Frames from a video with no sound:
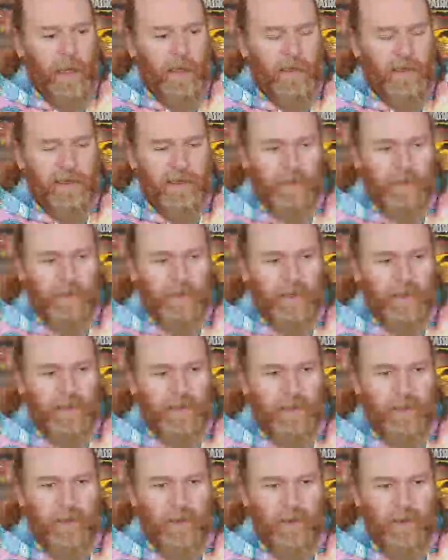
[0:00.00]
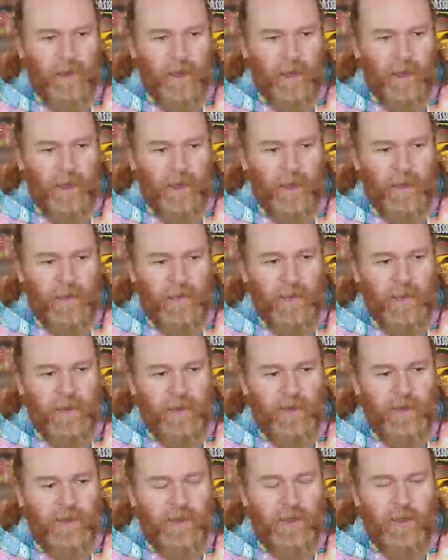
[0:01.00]
a spicy vodka. That's
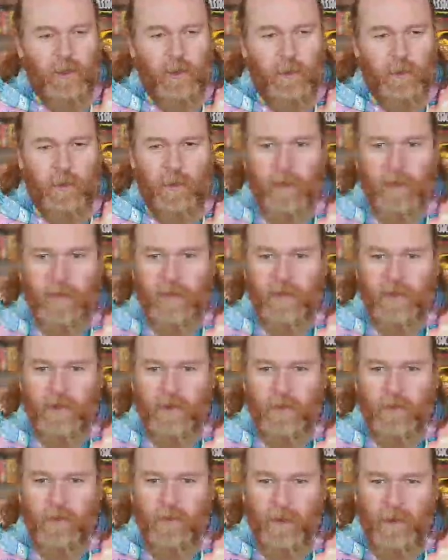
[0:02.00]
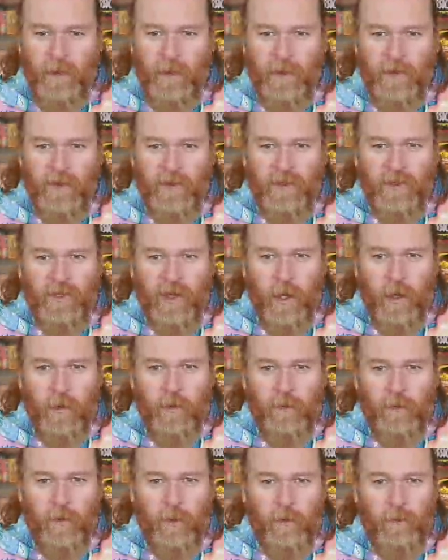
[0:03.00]
like 2.2 million
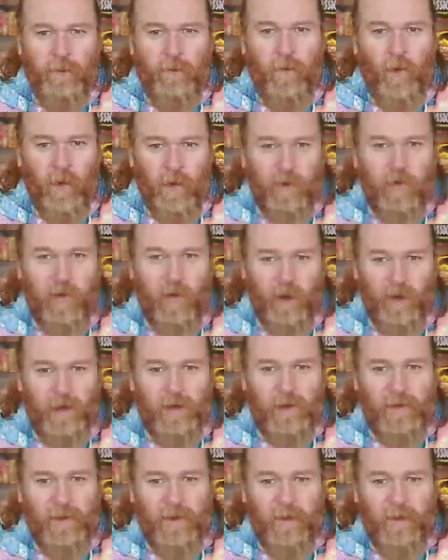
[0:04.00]
Scoville vodka.